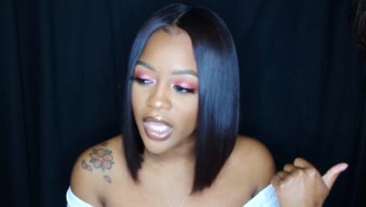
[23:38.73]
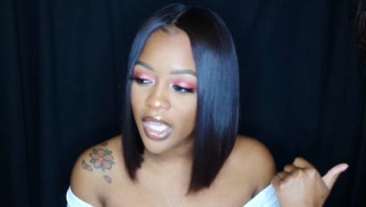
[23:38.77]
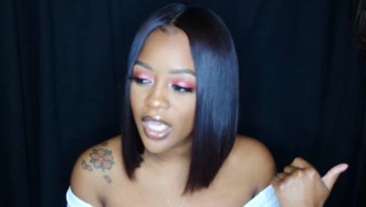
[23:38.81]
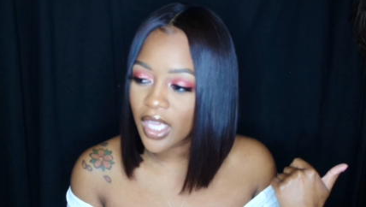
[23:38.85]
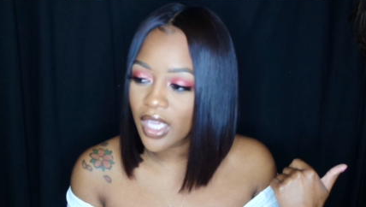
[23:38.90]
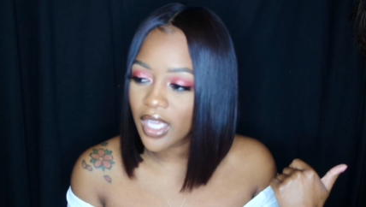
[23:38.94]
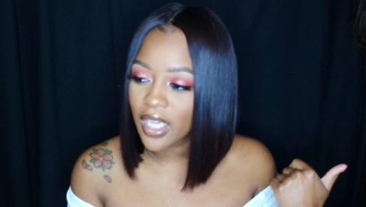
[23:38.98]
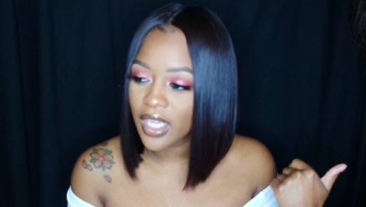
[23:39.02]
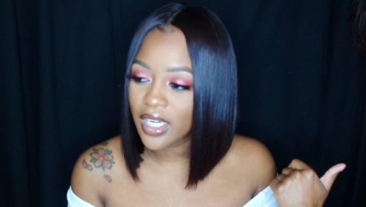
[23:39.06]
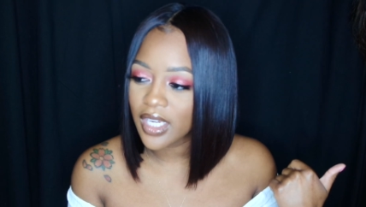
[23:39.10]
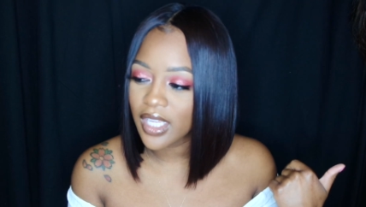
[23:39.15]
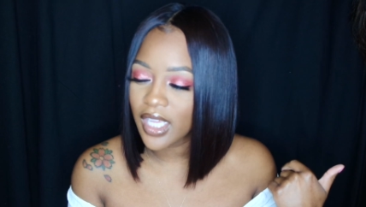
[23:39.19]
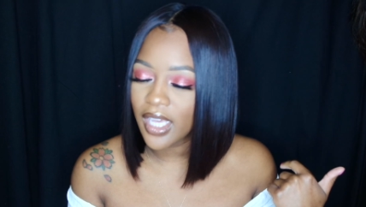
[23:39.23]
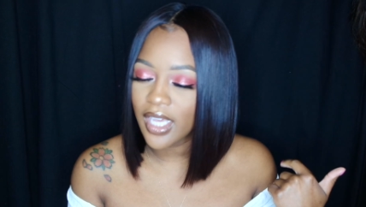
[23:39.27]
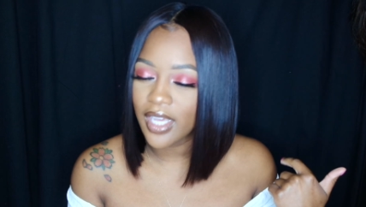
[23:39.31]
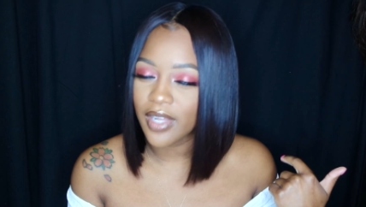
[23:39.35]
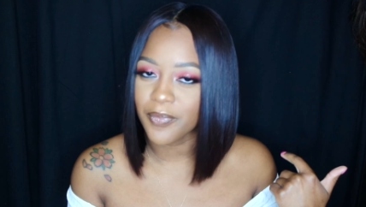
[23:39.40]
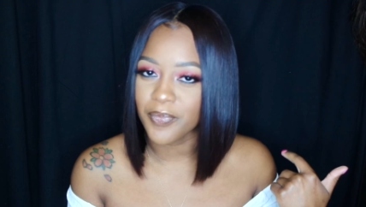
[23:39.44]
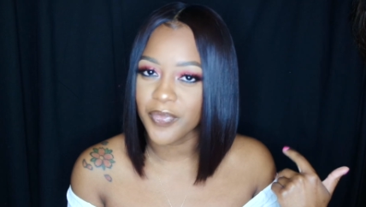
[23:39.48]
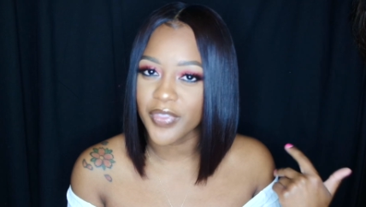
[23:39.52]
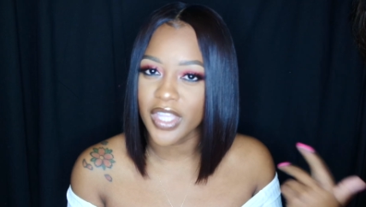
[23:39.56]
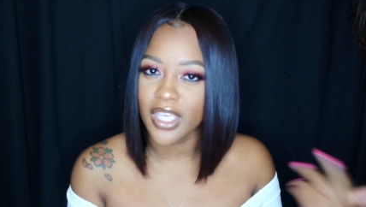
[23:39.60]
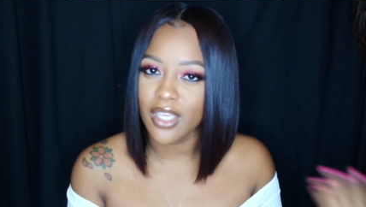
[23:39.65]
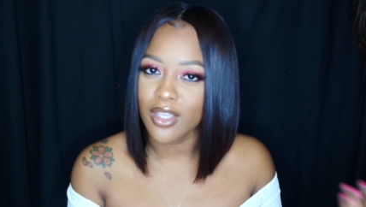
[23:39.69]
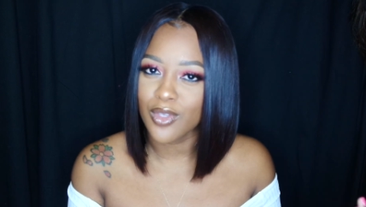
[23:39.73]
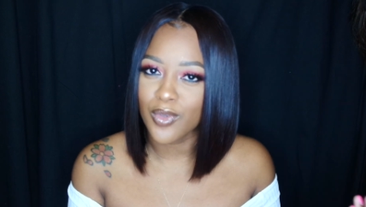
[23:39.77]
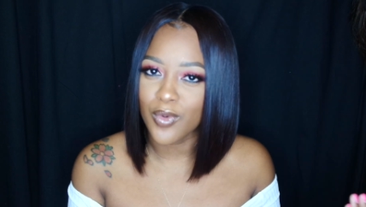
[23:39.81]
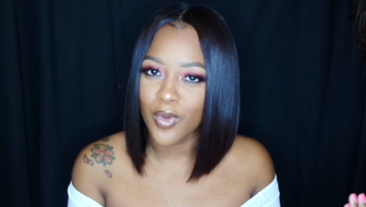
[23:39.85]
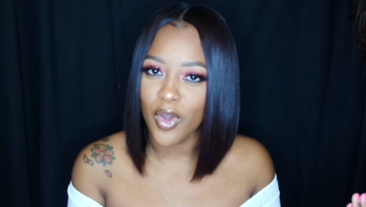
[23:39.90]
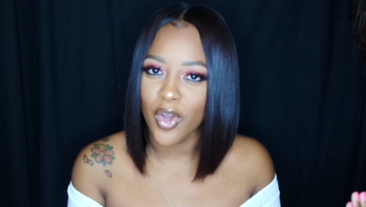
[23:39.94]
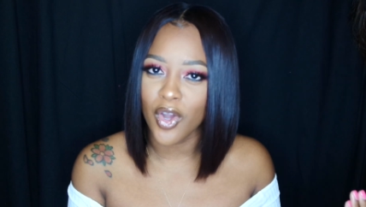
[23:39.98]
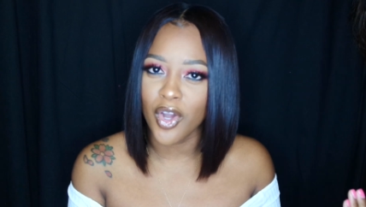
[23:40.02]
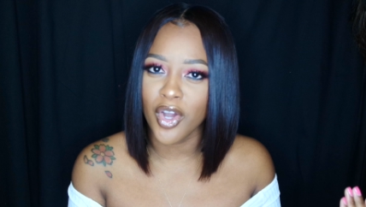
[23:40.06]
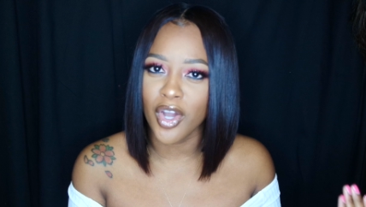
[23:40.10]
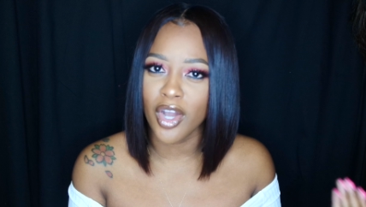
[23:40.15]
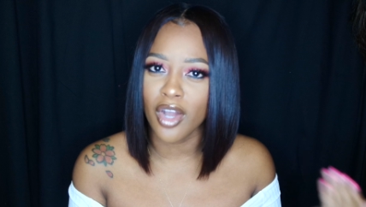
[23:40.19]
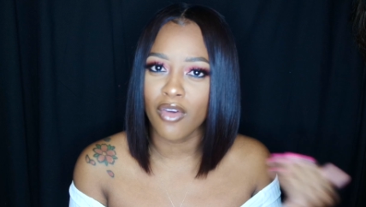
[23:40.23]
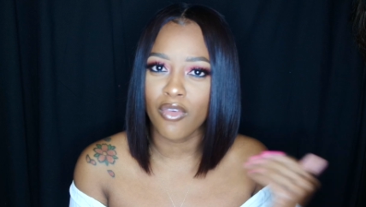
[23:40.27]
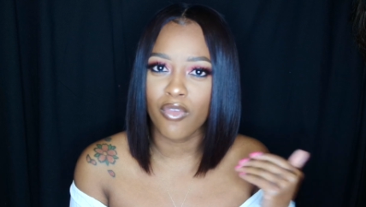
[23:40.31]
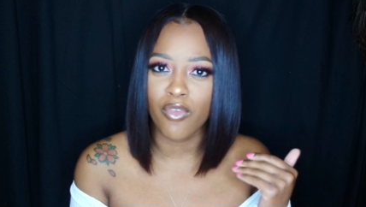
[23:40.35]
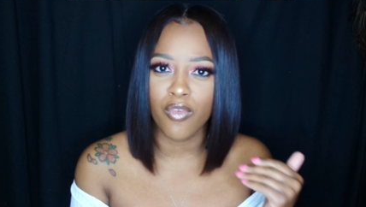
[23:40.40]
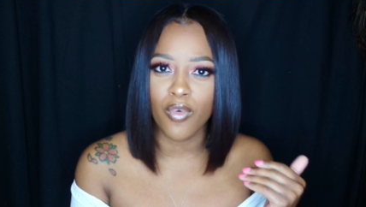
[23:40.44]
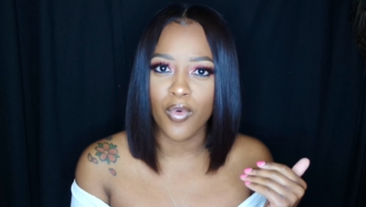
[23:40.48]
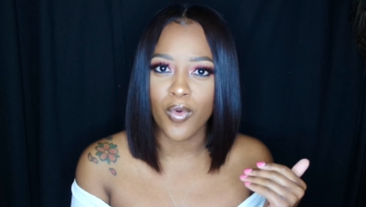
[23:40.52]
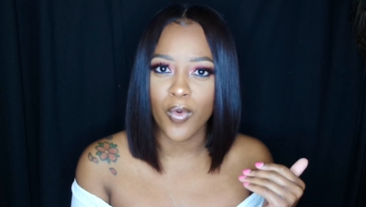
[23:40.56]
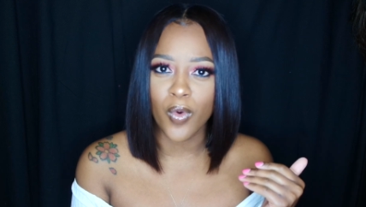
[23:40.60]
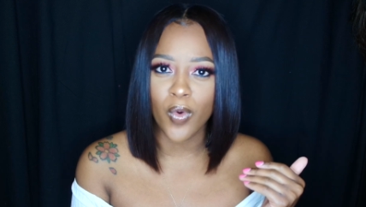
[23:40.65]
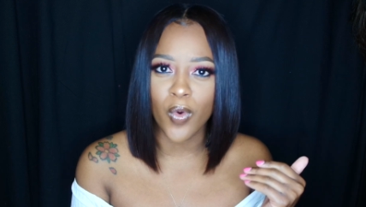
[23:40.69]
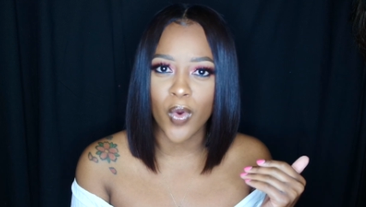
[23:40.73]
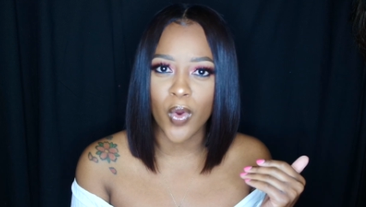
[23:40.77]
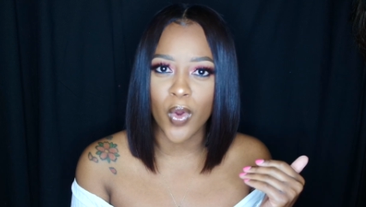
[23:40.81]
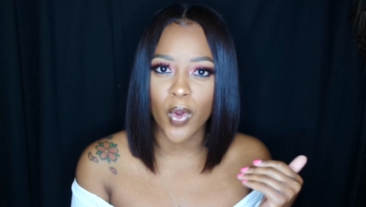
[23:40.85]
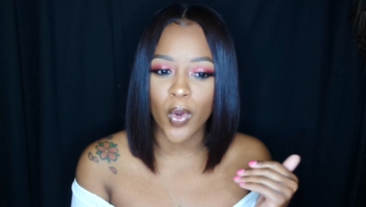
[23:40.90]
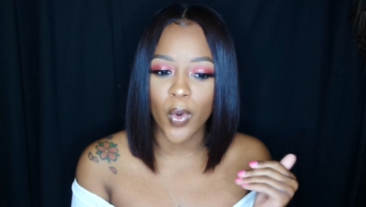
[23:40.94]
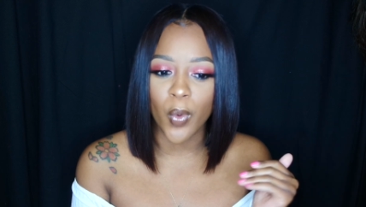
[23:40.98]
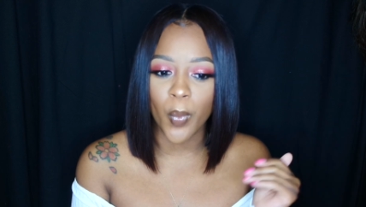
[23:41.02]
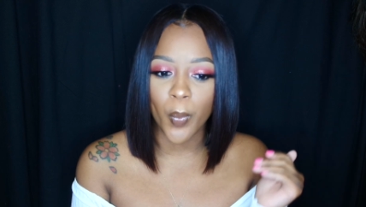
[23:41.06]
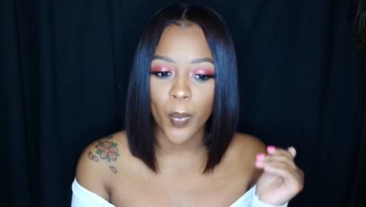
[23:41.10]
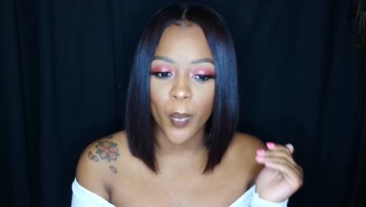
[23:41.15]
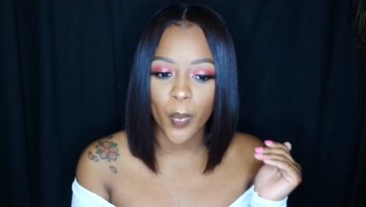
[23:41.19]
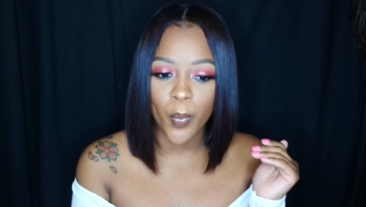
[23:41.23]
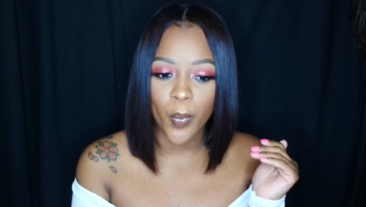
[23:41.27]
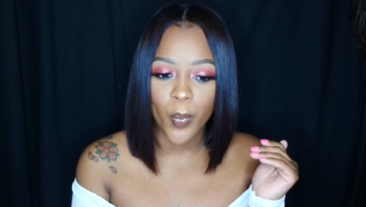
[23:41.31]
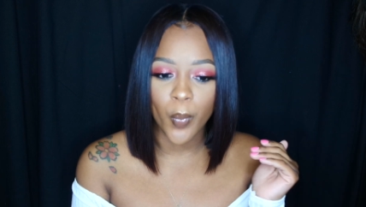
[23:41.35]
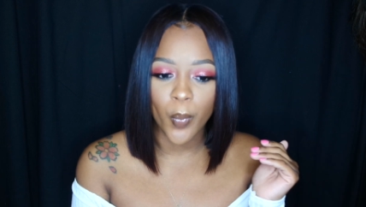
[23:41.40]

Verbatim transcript: And yeah, thank you all for